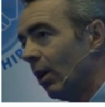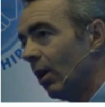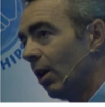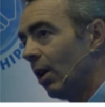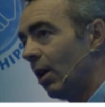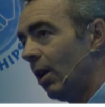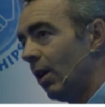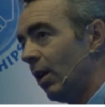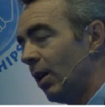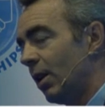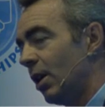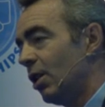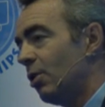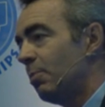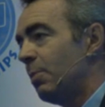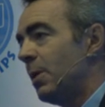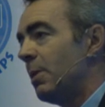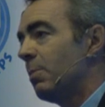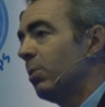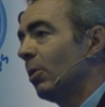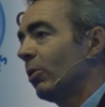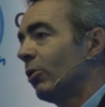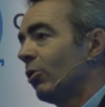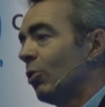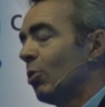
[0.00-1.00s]
And I know
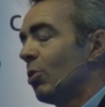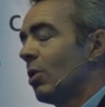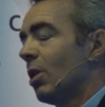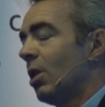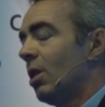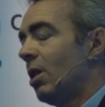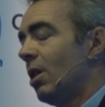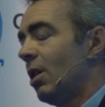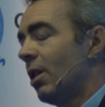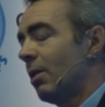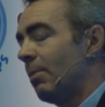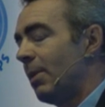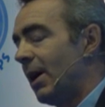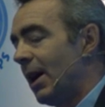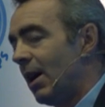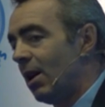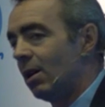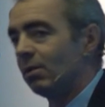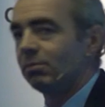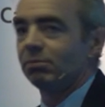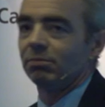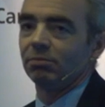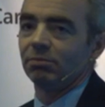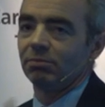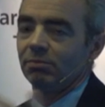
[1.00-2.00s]
people talk a lot about
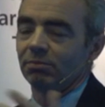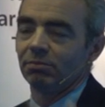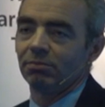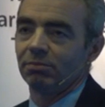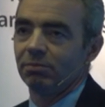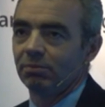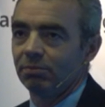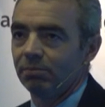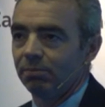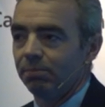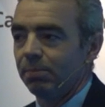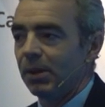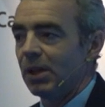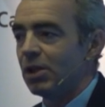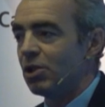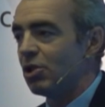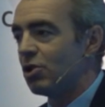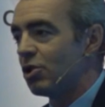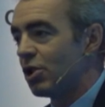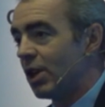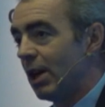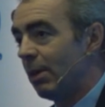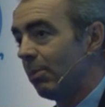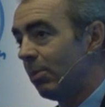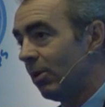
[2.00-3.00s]
patient
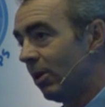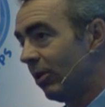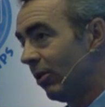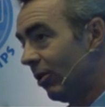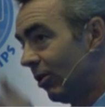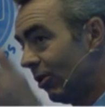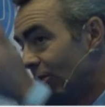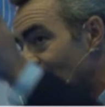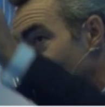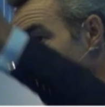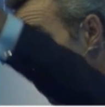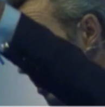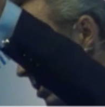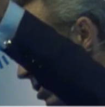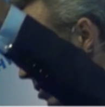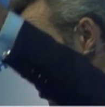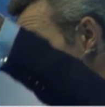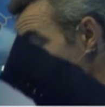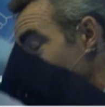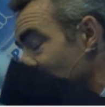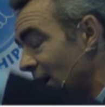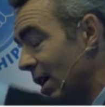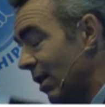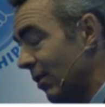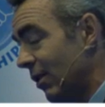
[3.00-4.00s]
champions, and Diabetes
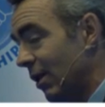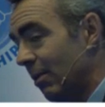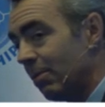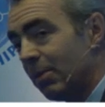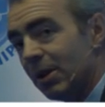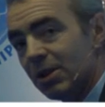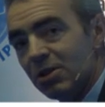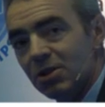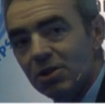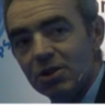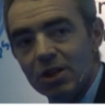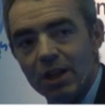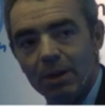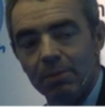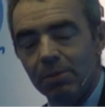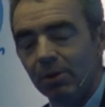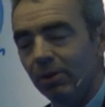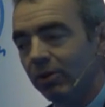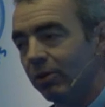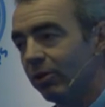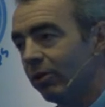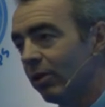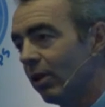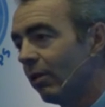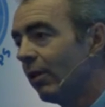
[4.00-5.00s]
UK have done patient champions
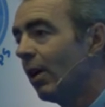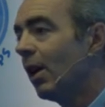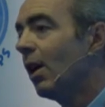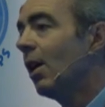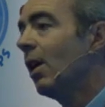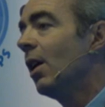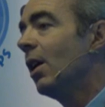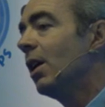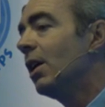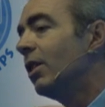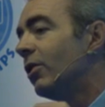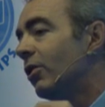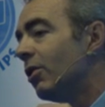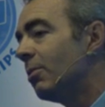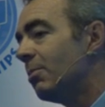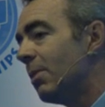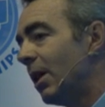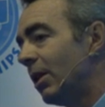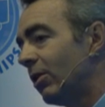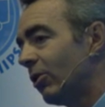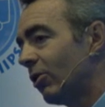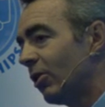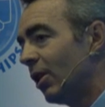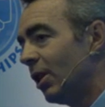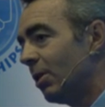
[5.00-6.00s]
and stuff. It's
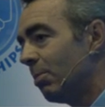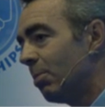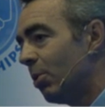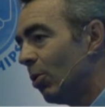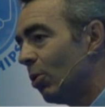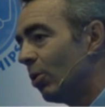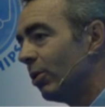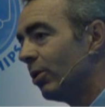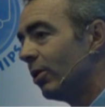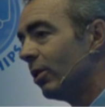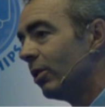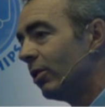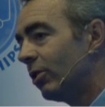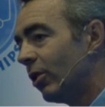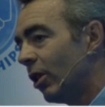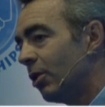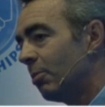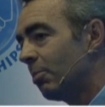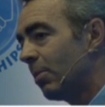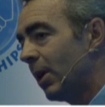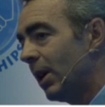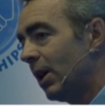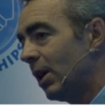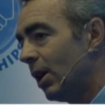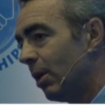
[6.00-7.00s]
immensely important.
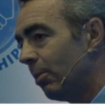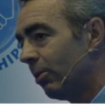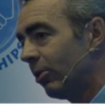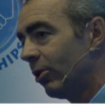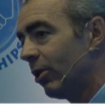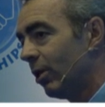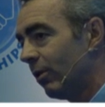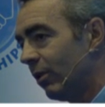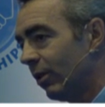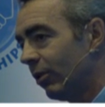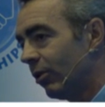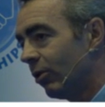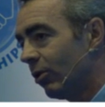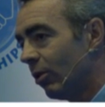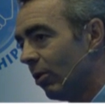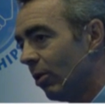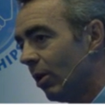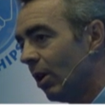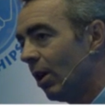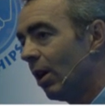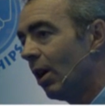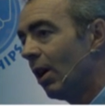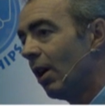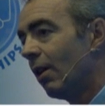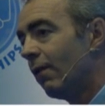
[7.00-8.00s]
Don't pay lip service to
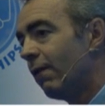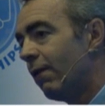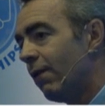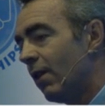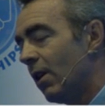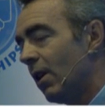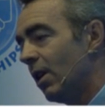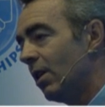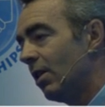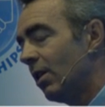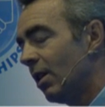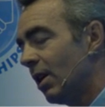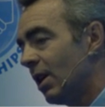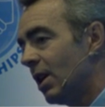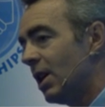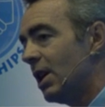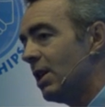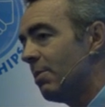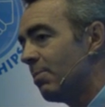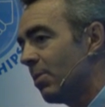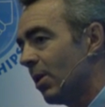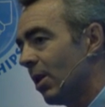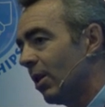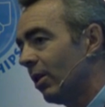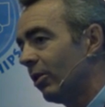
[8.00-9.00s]
it. Find the key
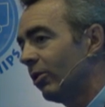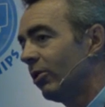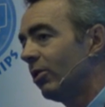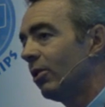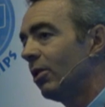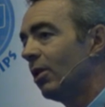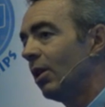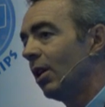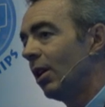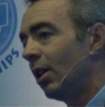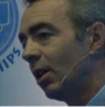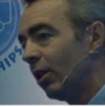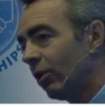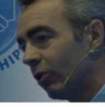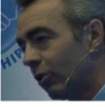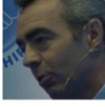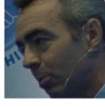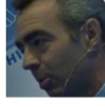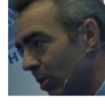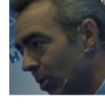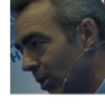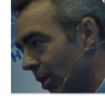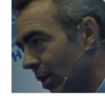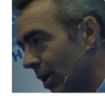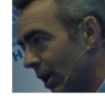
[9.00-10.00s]
person and
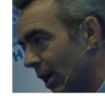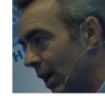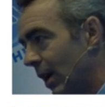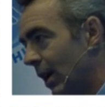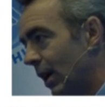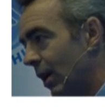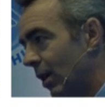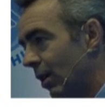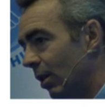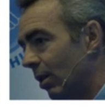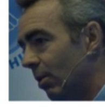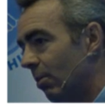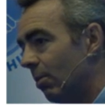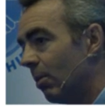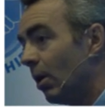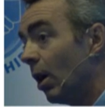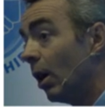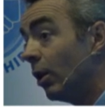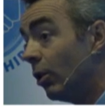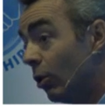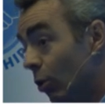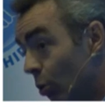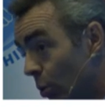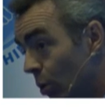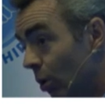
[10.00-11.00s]
exploit the hell out of them,
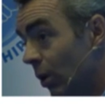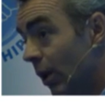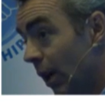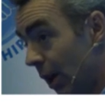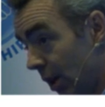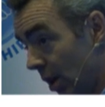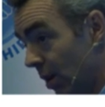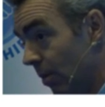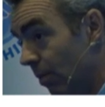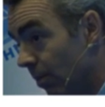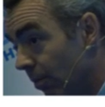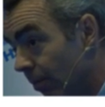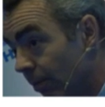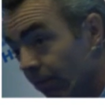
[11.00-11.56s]
and you will get them.